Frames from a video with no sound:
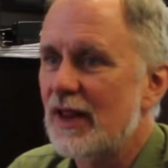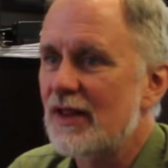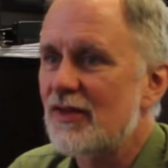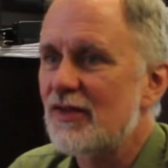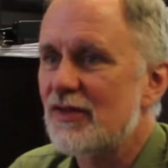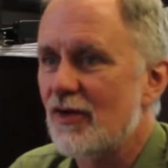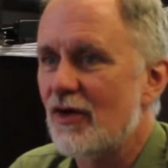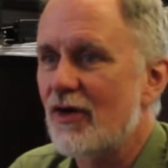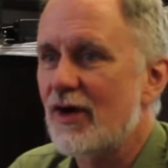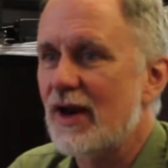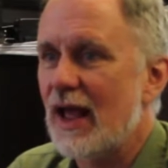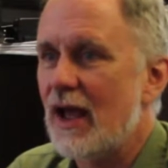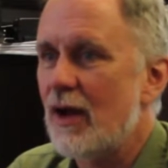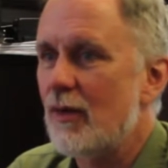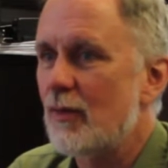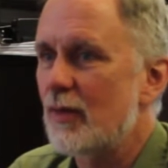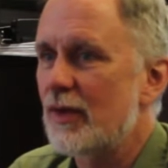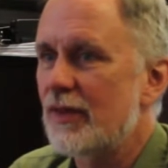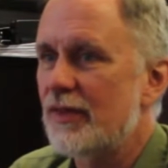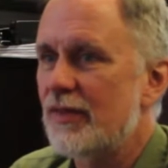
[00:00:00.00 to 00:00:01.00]
They start
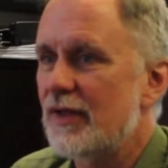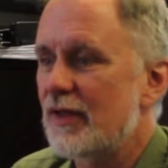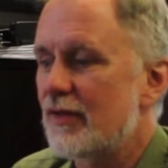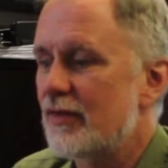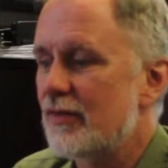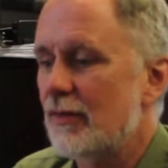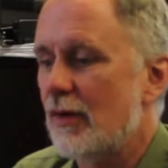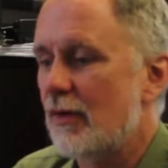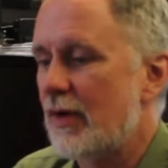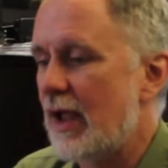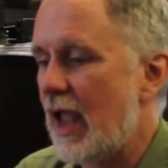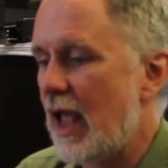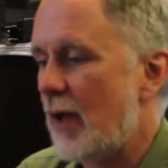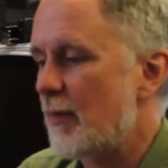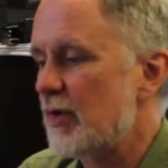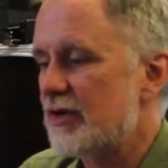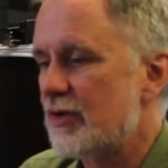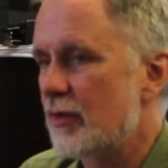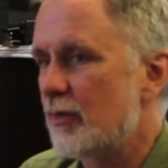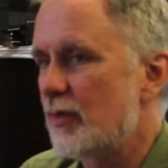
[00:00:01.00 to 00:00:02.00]
out with this, okay, how
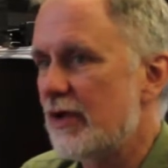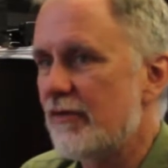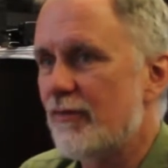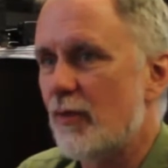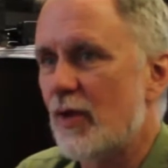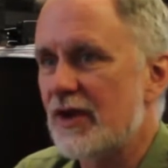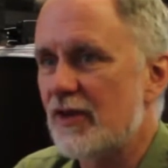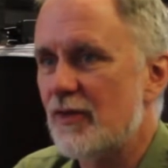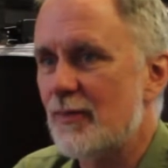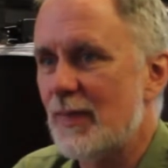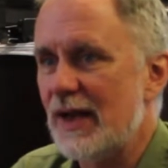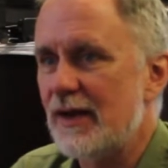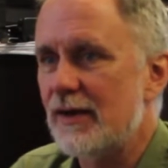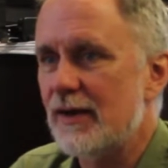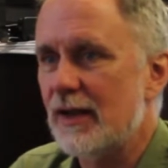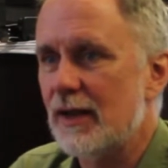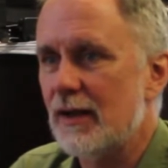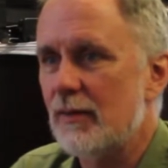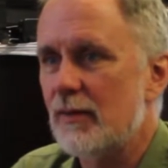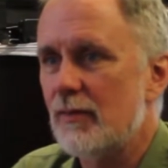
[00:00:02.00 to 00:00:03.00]
much can we avoid
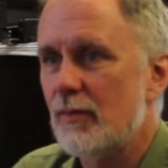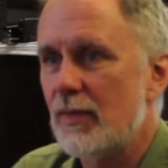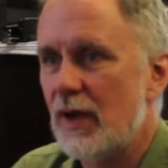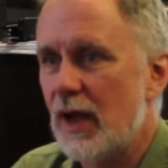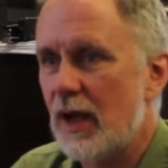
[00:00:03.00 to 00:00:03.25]
spending